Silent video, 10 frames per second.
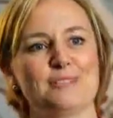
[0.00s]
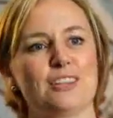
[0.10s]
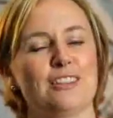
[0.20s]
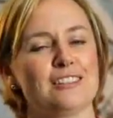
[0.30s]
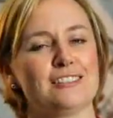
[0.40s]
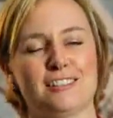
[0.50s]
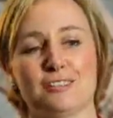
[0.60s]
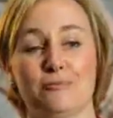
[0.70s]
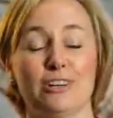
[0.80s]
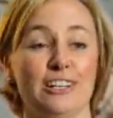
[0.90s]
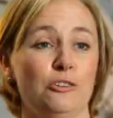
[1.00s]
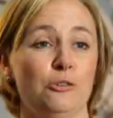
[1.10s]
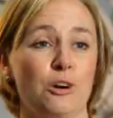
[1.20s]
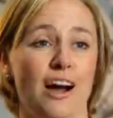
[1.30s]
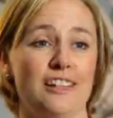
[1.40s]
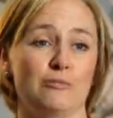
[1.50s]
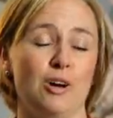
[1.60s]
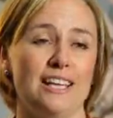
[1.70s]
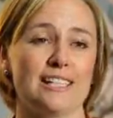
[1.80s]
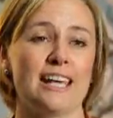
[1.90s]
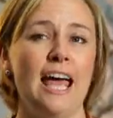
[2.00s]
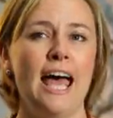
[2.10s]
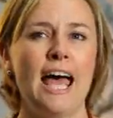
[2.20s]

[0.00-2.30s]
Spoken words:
So there's really all kinds of ways,